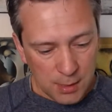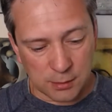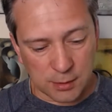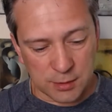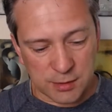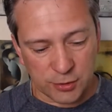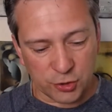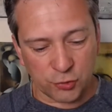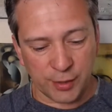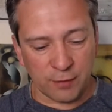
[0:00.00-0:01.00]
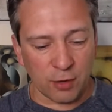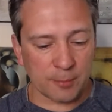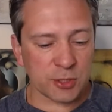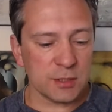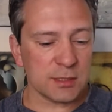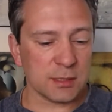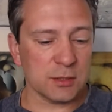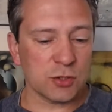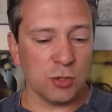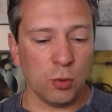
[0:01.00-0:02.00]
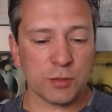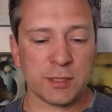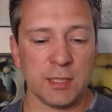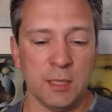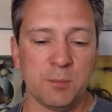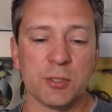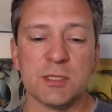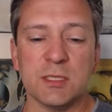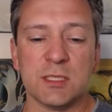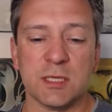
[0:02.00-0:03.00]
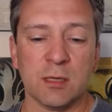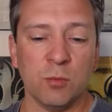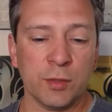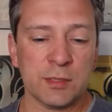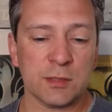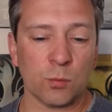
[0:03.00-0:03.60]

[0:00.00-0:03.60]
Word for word: Consider creative options to hosting in-person ceremonies